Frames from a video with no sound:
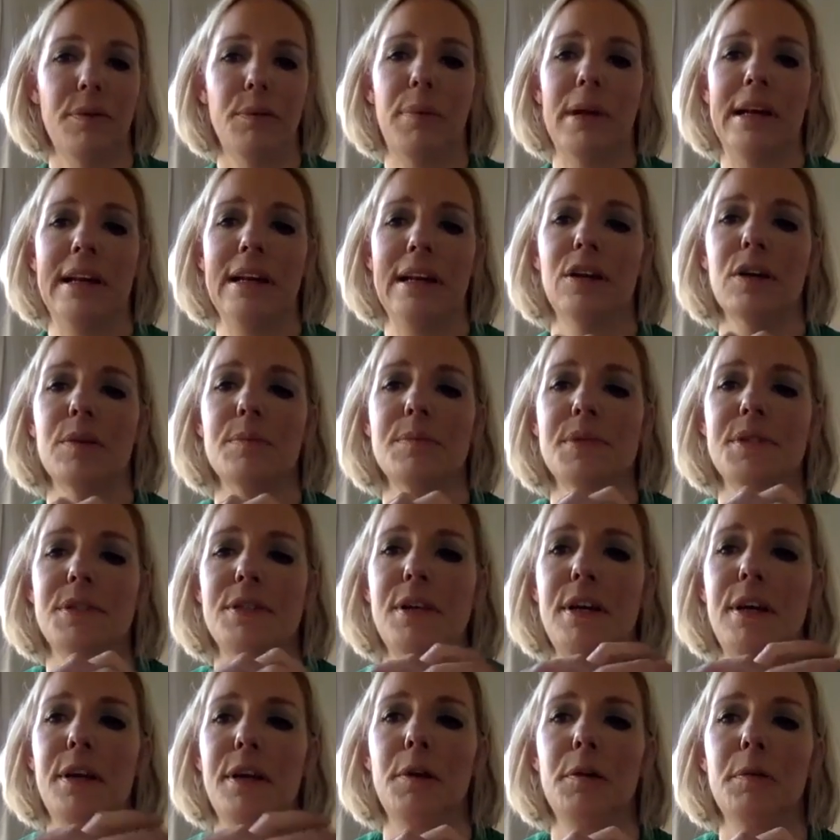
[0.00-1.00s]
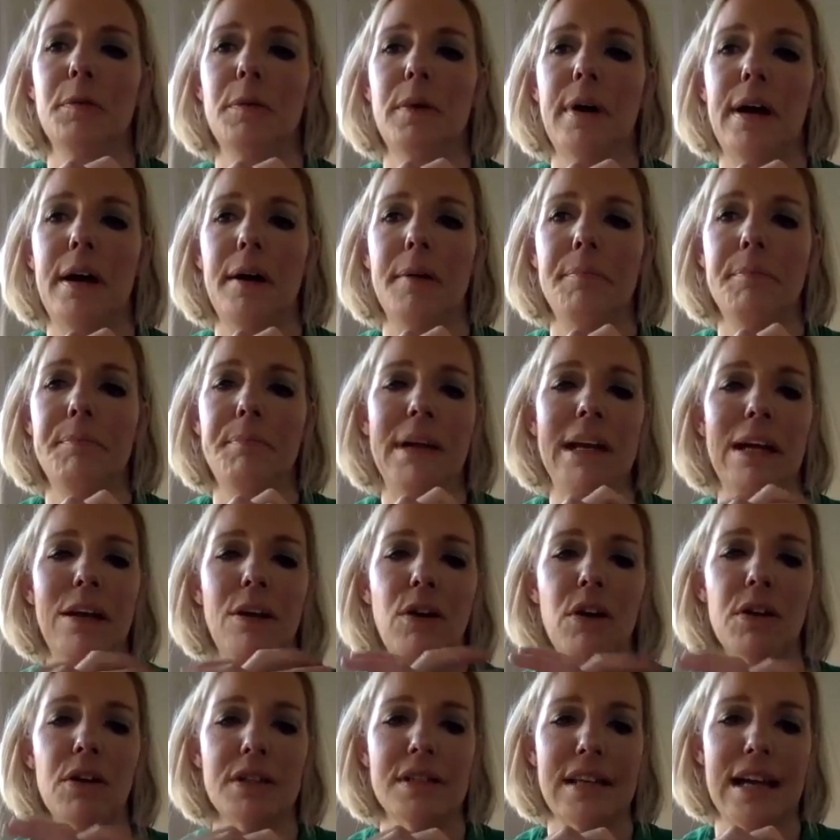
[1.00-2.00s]
when it comes to being
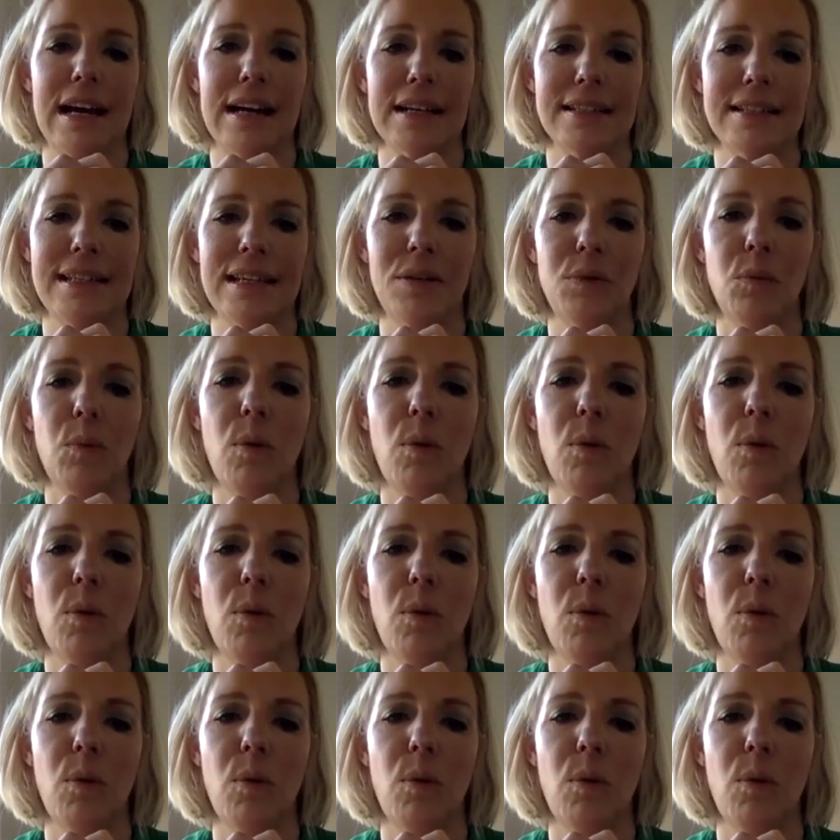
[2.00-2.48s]
contacted?